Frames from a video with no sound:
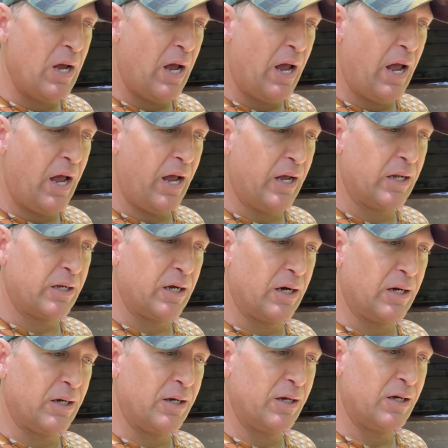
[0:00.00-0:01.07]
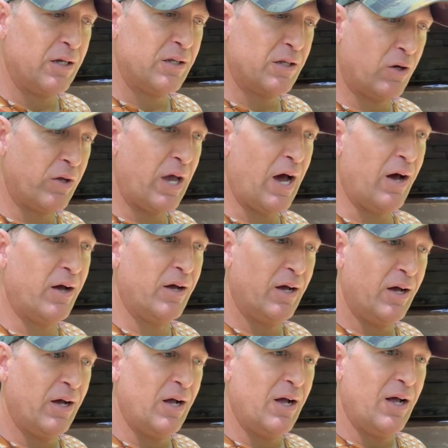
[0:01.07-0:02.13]
And uh, so yeah,
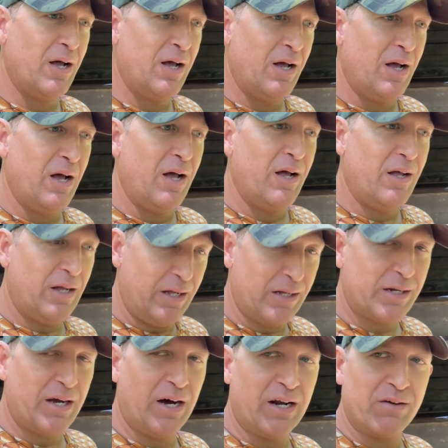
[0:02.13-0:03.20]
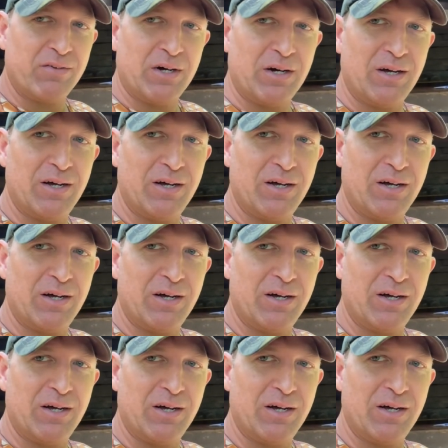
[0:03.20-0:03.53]
kind of a